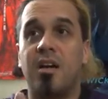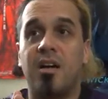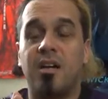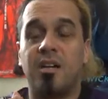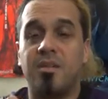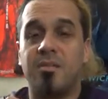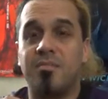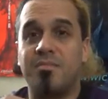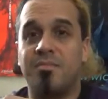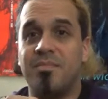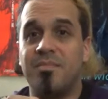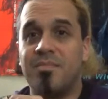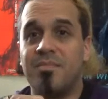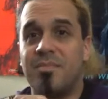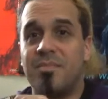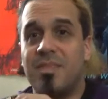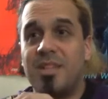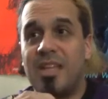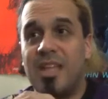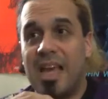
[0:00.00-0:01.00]
Um,
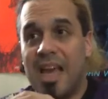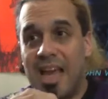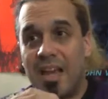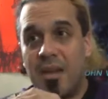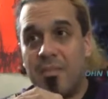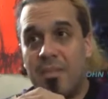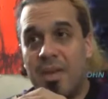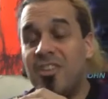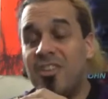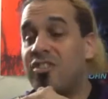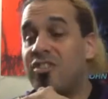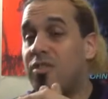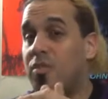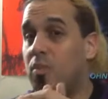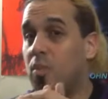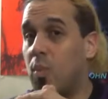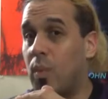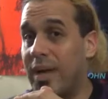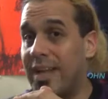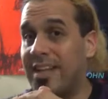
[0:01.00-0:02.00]
the
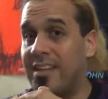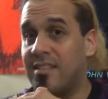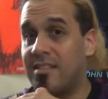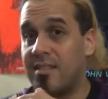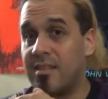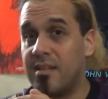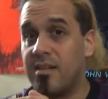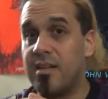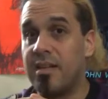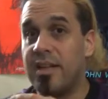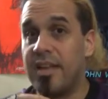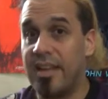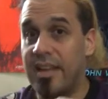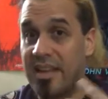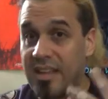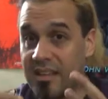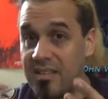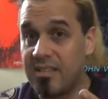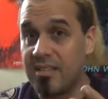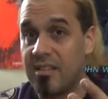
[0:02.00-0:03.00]
animation, when it's good,
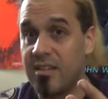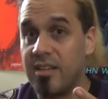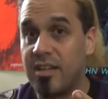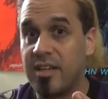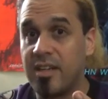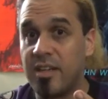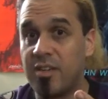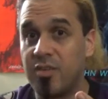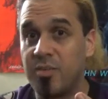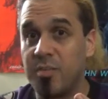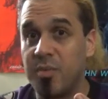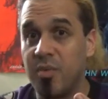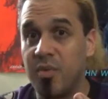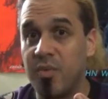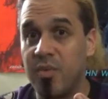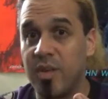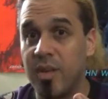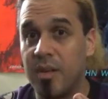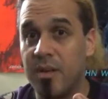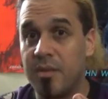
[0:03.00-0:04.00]
is good in this
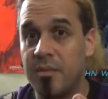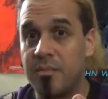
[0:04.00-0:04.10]
movie.